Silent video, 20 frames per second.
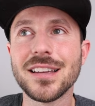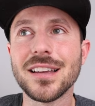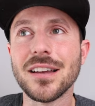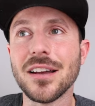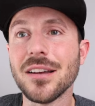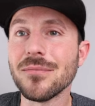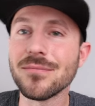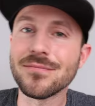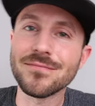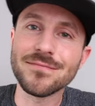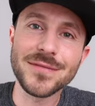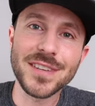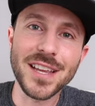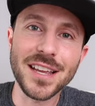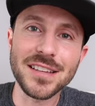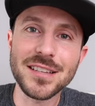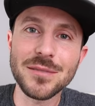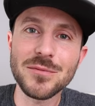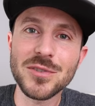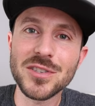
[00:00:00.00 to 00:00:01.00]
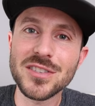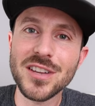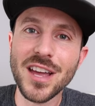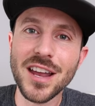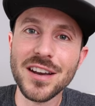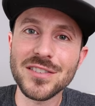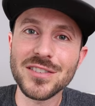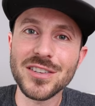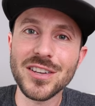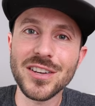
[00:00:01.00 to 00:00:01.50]
oh, guess I'm just
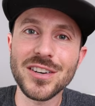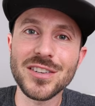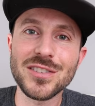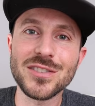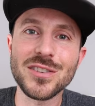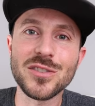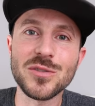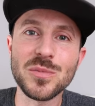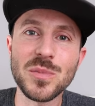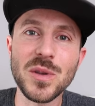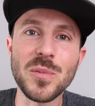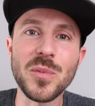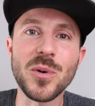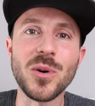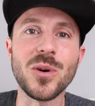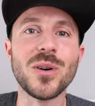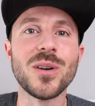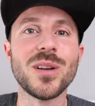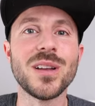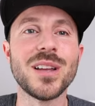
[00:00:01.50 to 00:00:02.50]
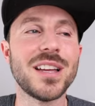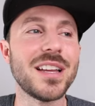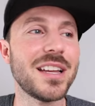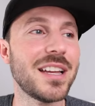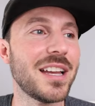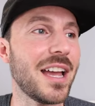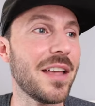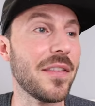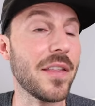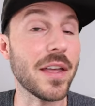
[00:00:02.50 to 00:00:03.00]
not as good as those people.
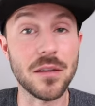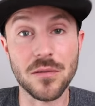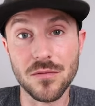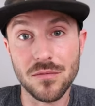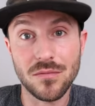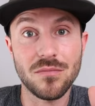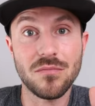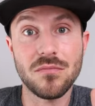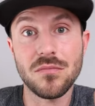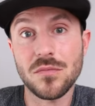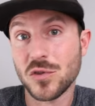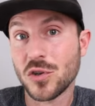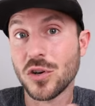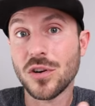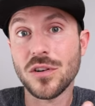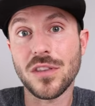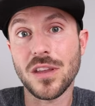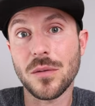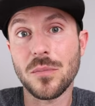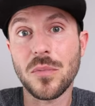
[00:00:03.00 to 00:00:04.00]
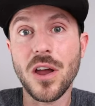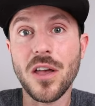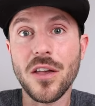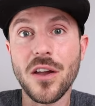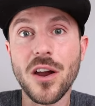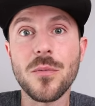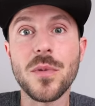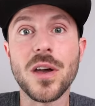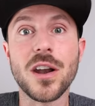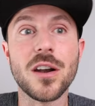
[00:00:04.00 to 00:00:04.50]
And like, sure, they probably
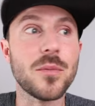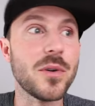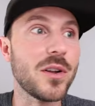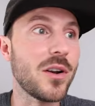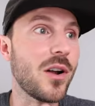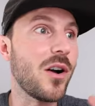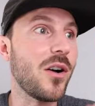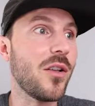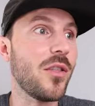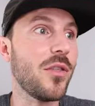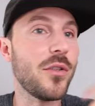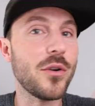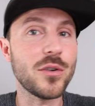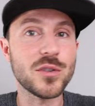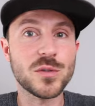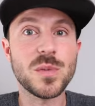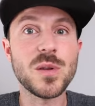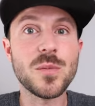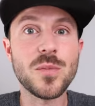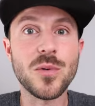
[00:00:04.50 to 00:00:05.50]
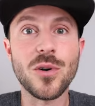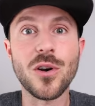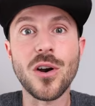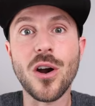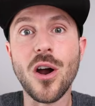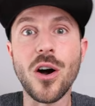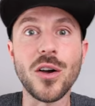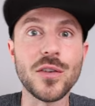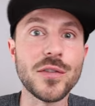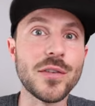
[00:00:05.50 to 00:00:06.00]
are better, but those people are
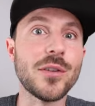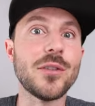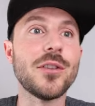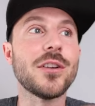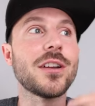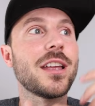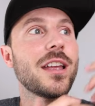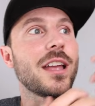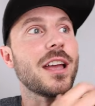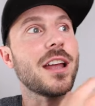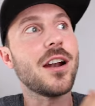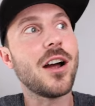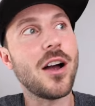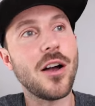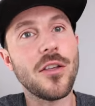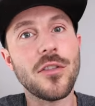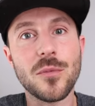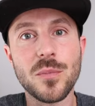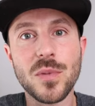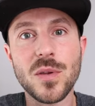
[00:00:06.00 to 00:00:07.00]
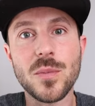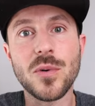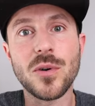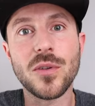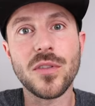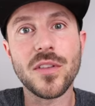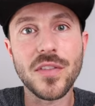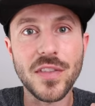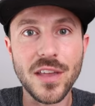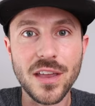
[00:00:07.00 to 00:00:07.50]
also looking at other
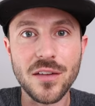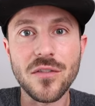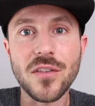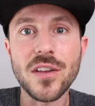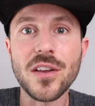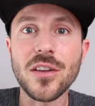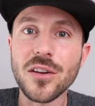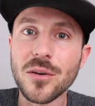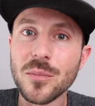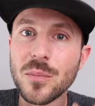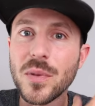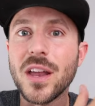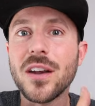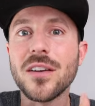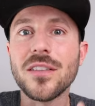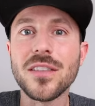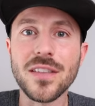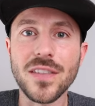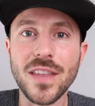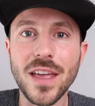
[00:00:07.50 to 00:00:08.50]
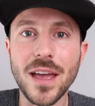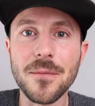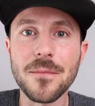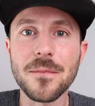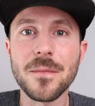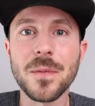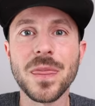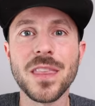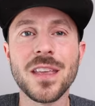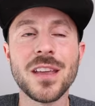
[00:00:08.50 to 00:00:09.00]
people that they feel are better than
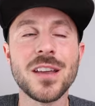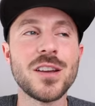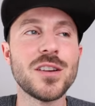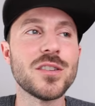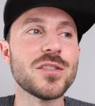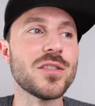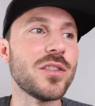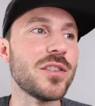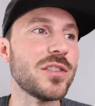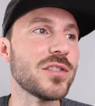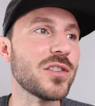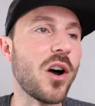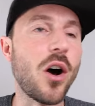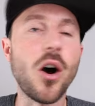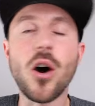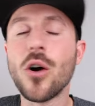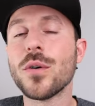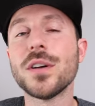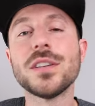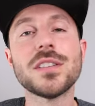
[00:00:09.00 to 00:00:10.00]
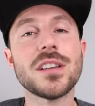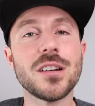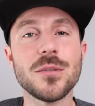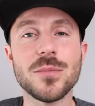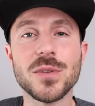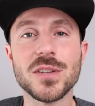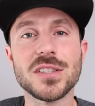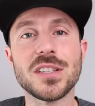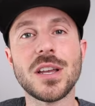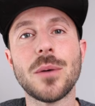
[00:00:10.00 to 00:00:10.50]
them. So there's always going to
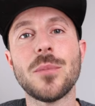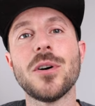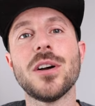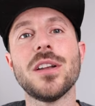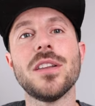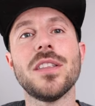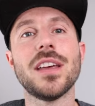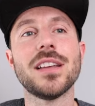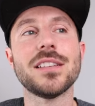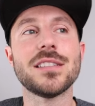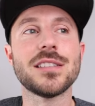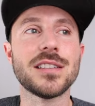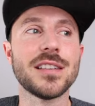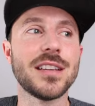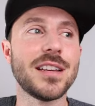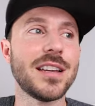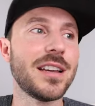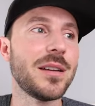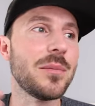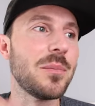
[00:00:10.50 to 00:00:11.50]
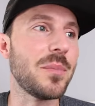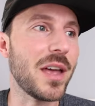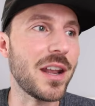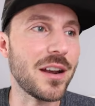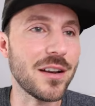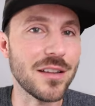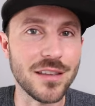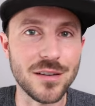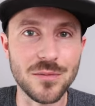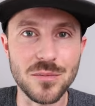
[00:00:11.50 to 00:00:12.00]
be someone that's
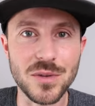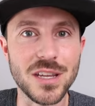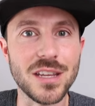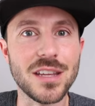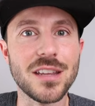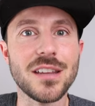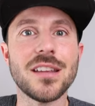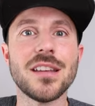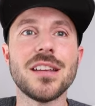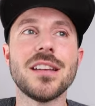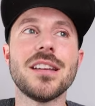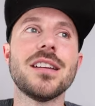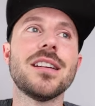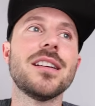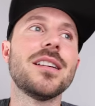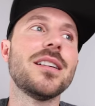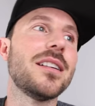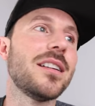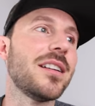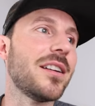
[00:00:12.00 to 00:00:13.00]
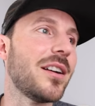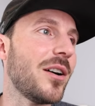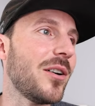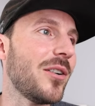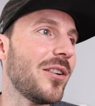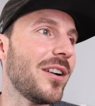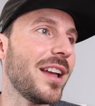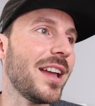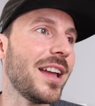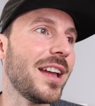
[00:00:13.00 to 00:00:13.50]
better than me, you
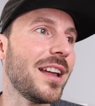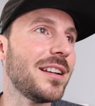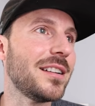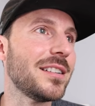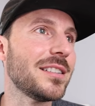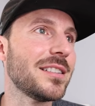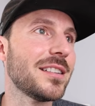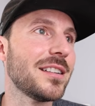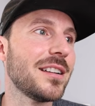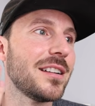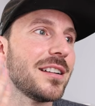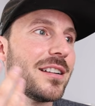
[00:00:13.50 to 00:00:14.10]
know, and